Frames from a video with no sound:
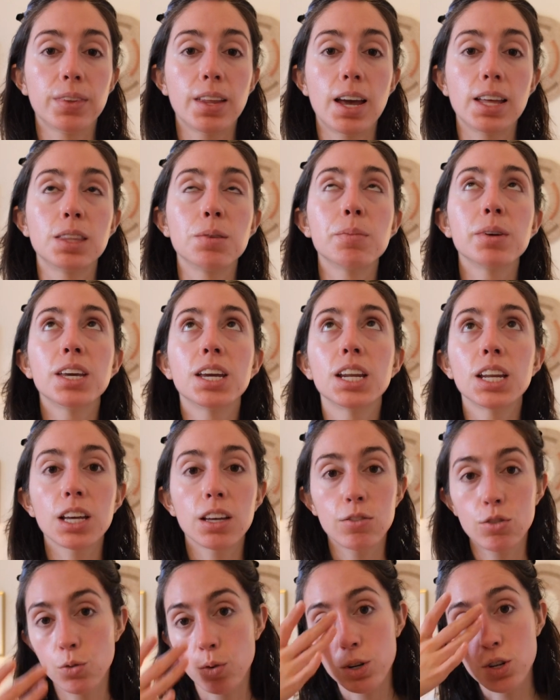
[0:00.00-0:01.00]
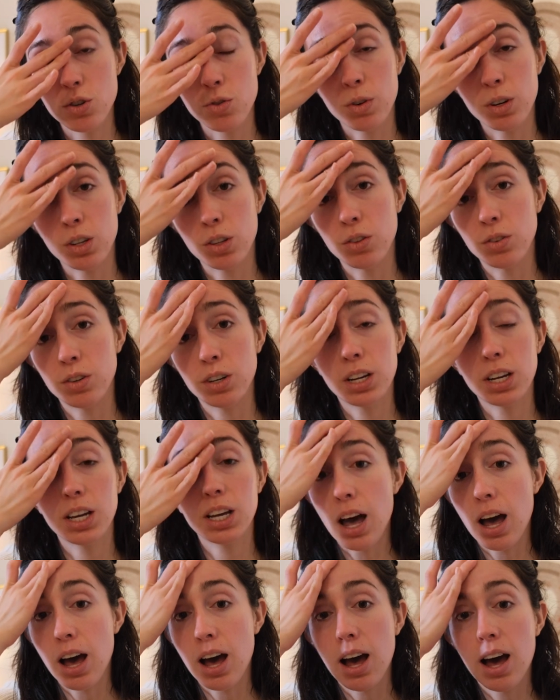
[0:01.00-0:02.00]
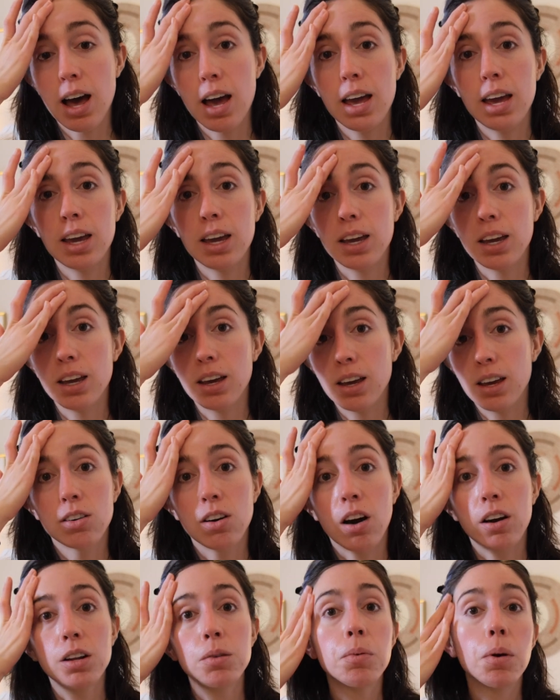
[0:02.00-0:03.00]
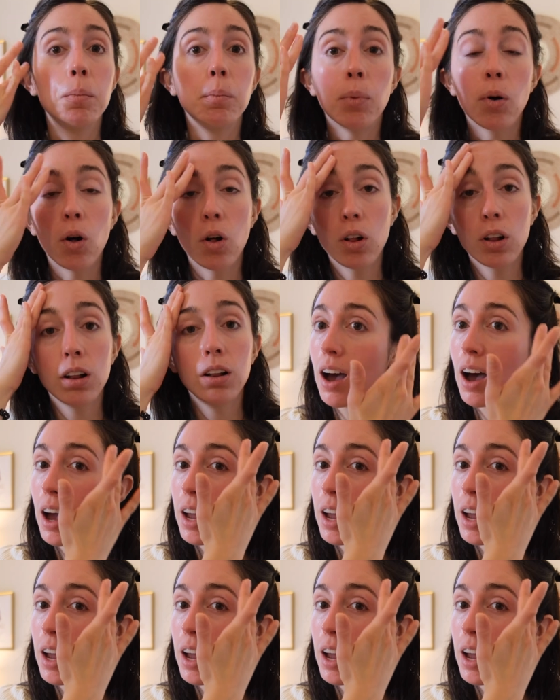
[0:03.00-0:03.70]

At the beginning of 2023, I got a pimple.